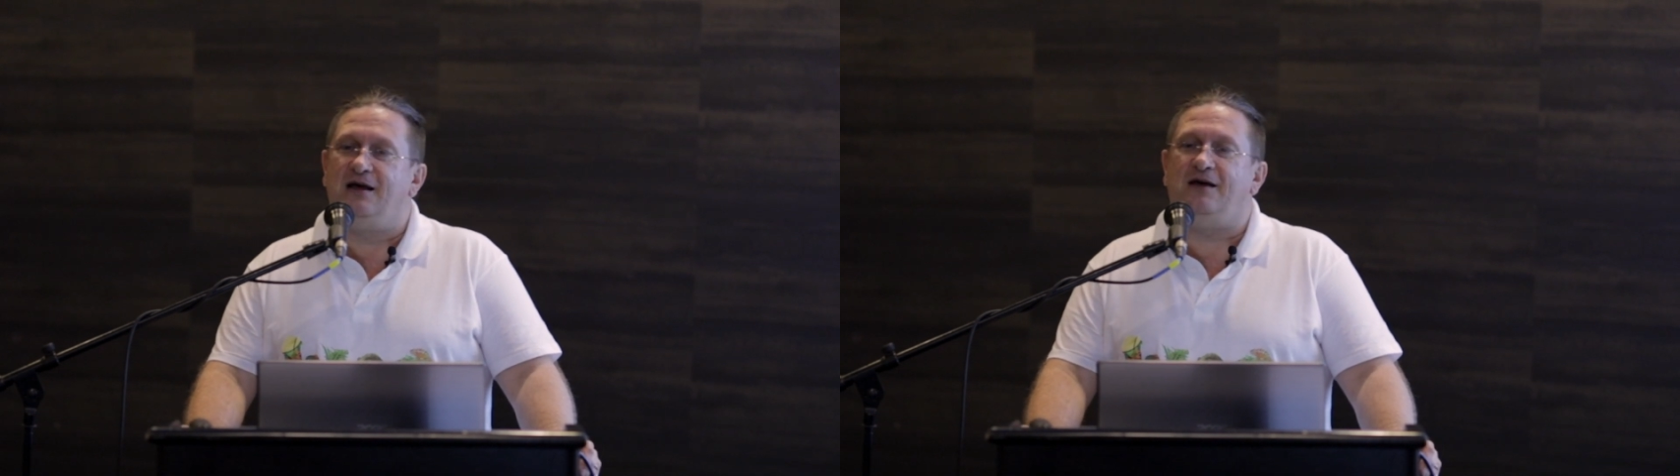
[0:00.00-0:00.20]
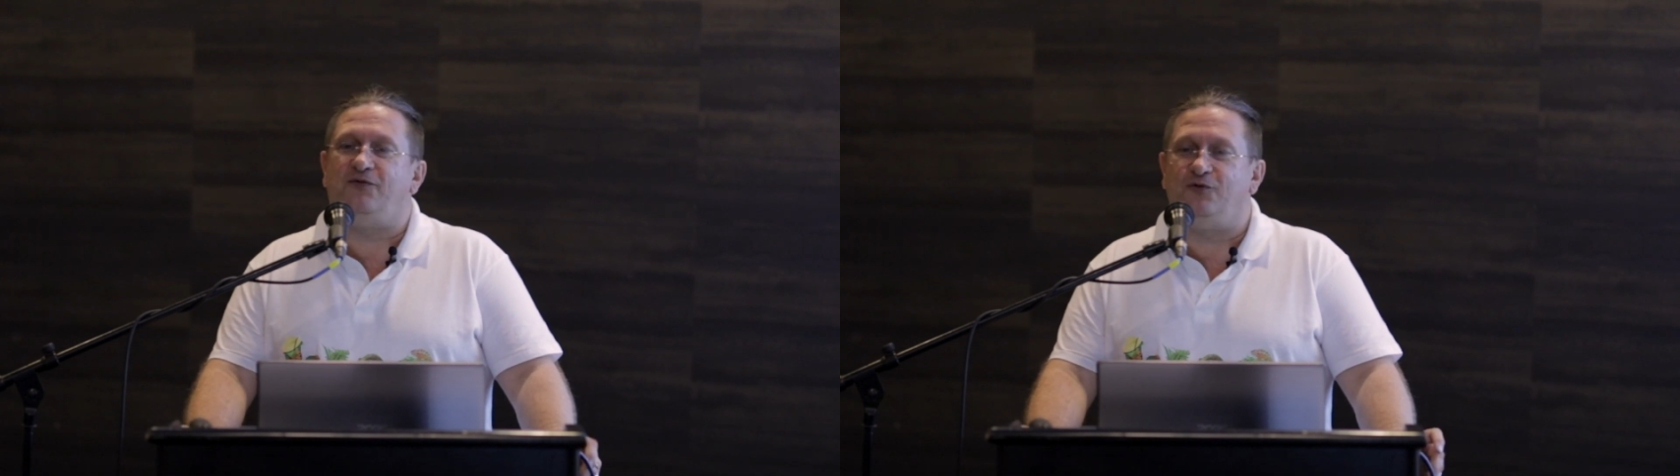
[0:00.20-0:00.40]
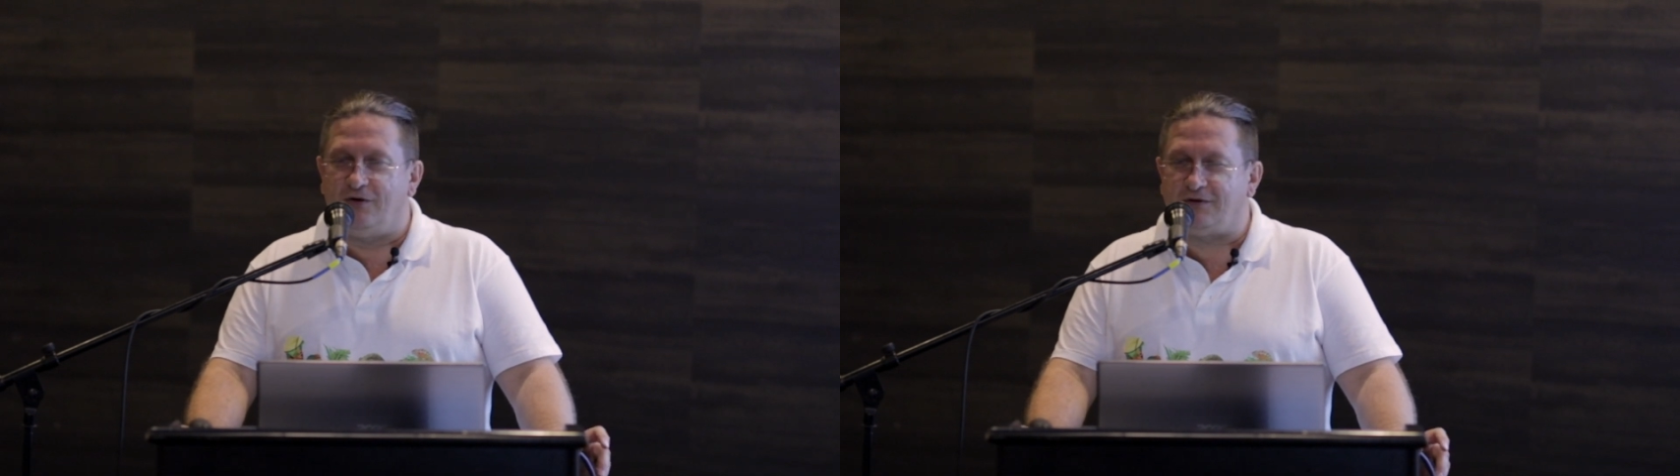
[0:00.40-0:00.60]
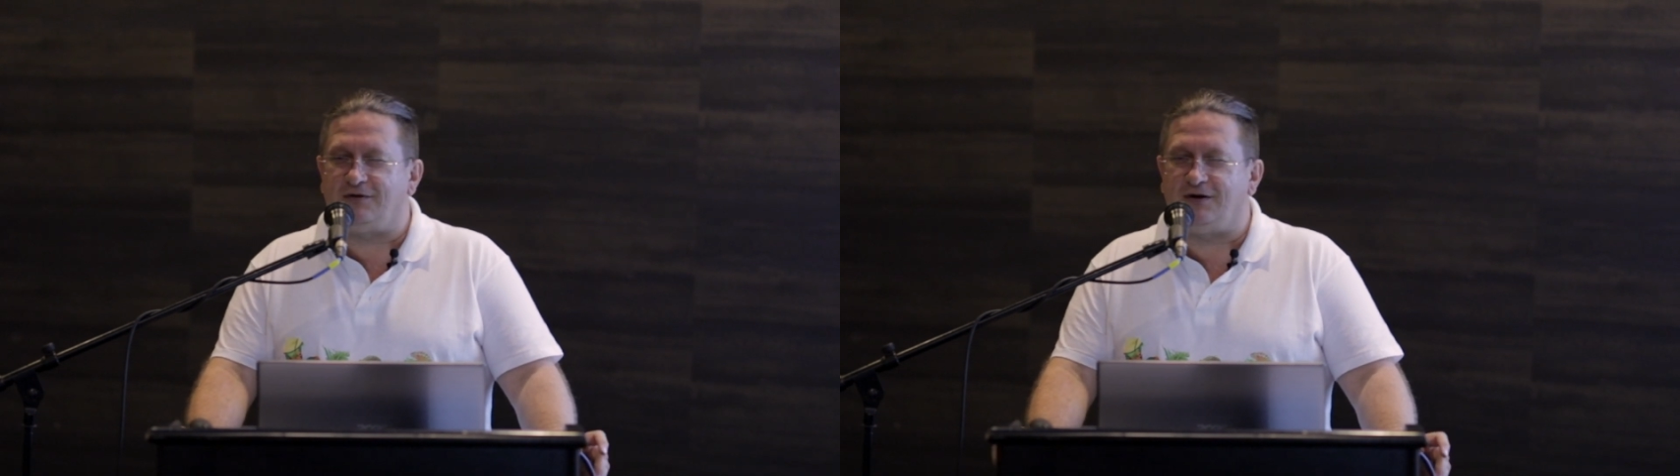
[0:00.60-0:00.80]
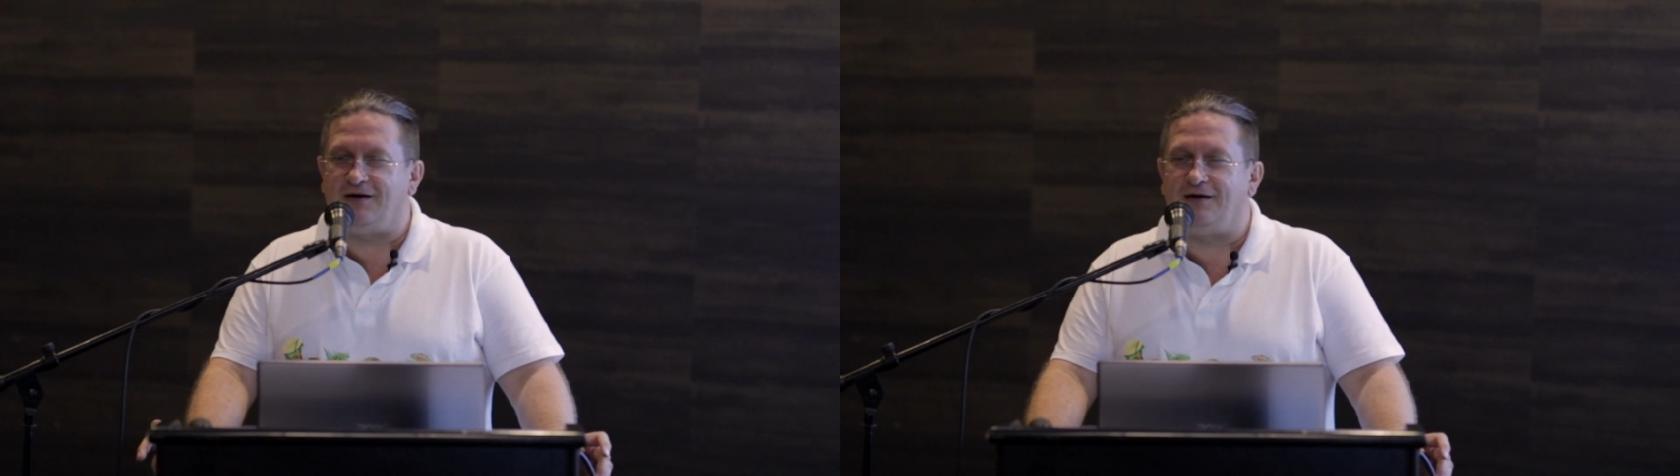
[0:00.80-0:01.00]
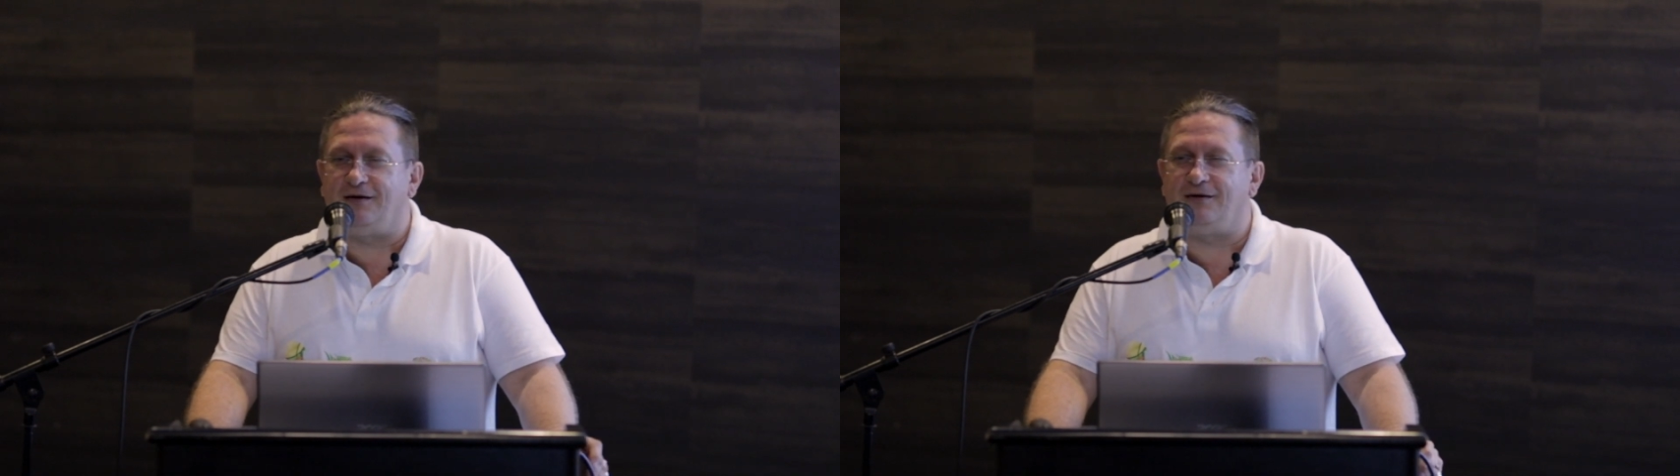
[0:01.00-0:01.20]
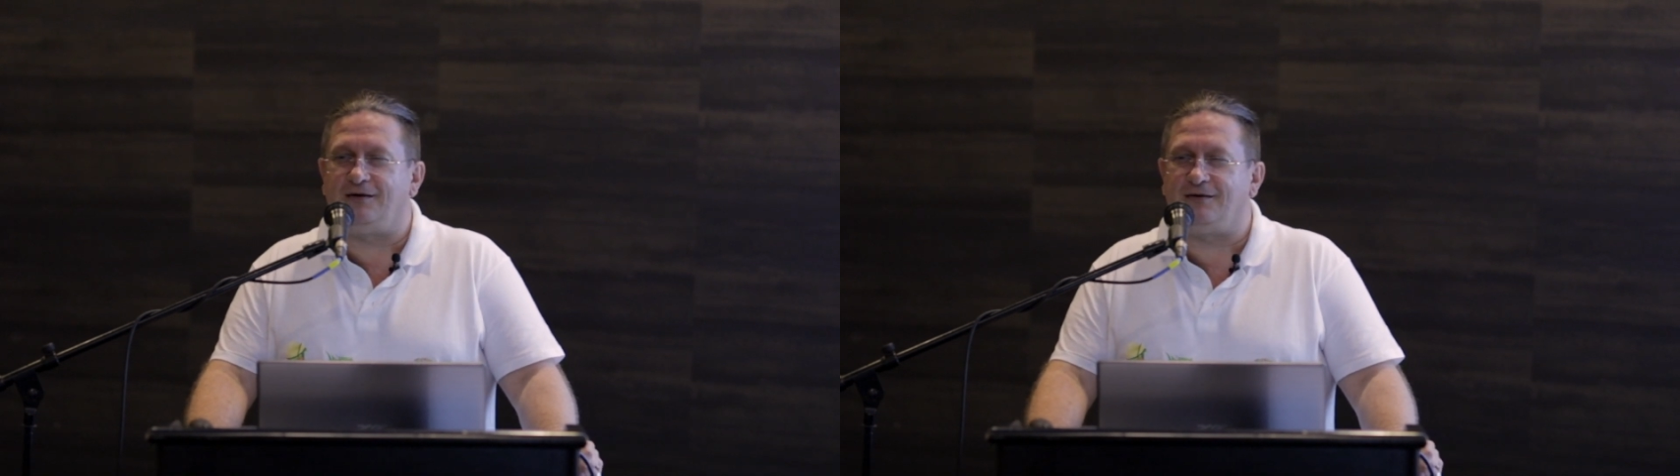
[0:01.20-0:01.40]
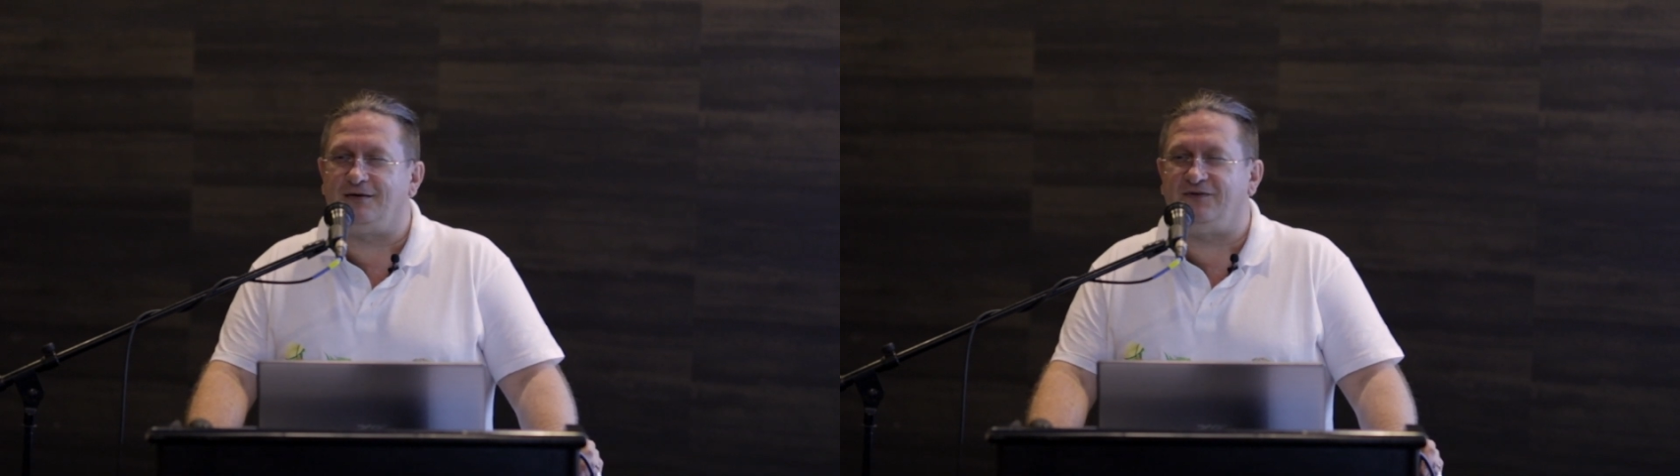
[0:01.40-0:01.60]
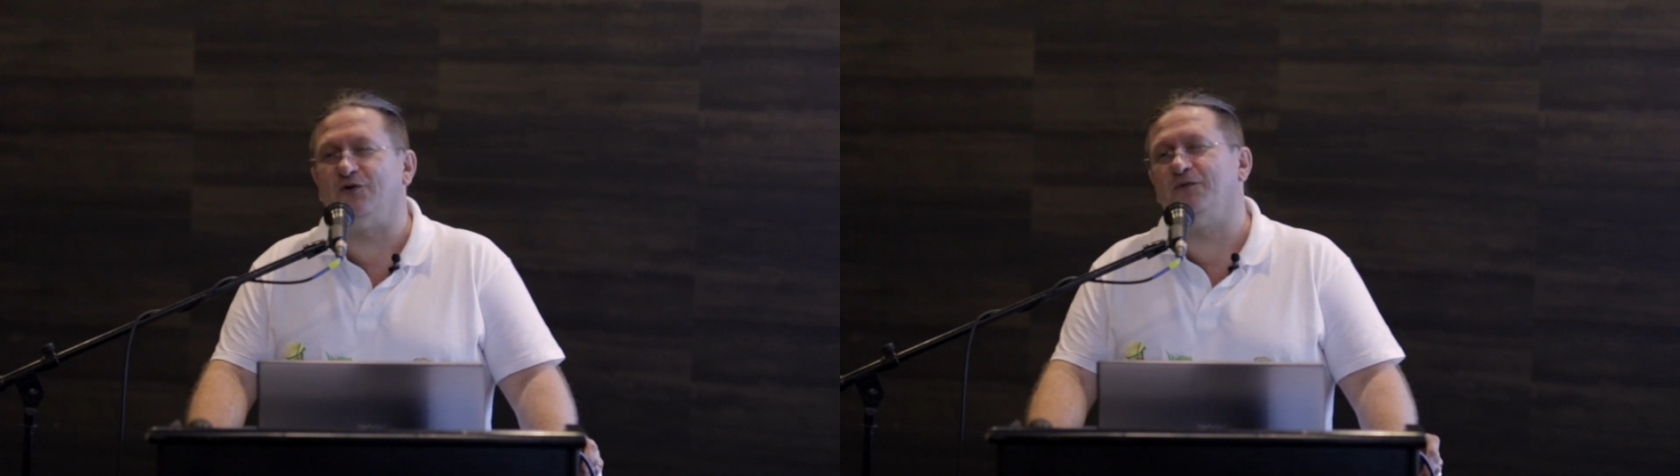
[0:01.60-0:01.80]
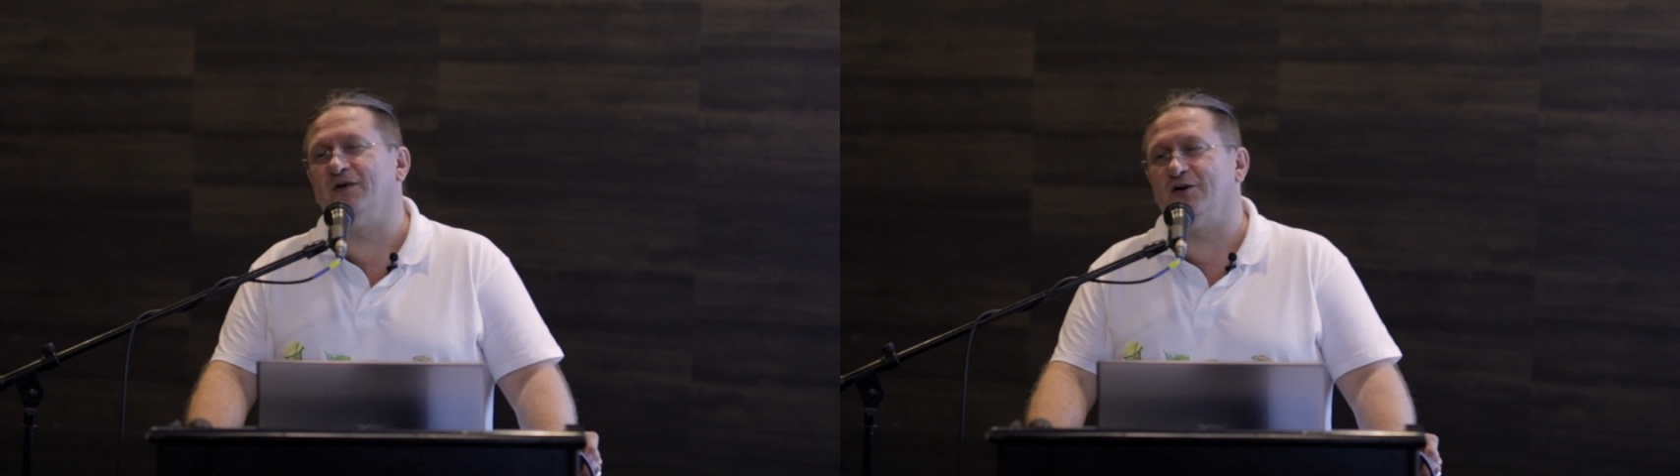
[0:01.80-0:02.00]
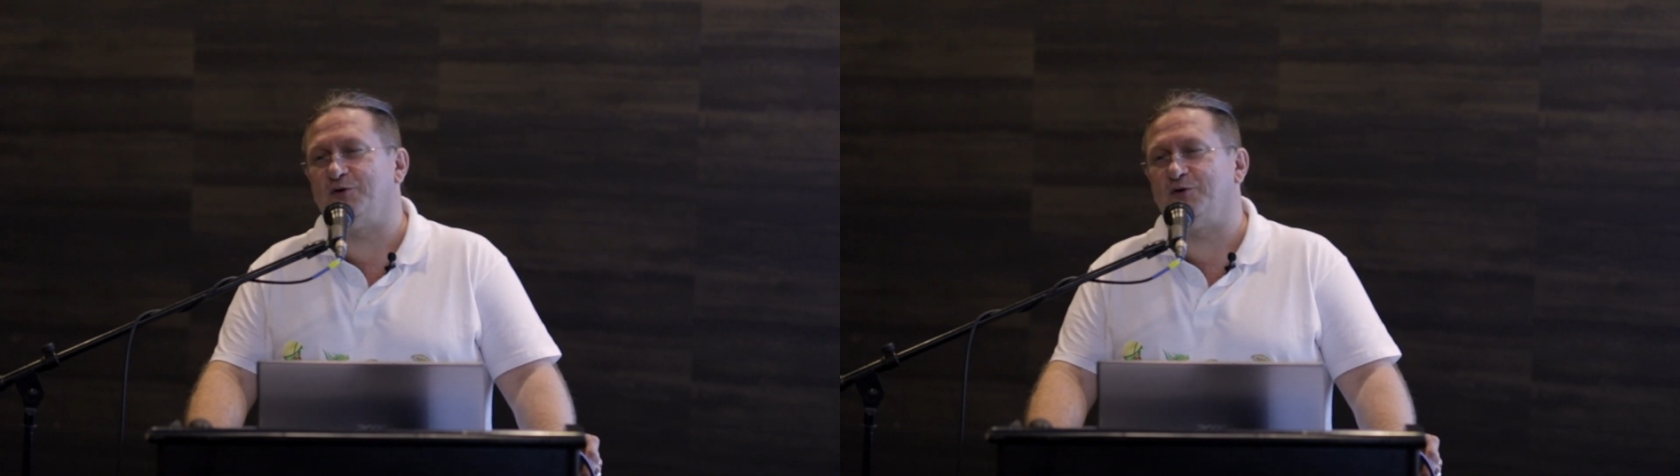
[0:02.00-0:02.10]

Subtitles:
If you will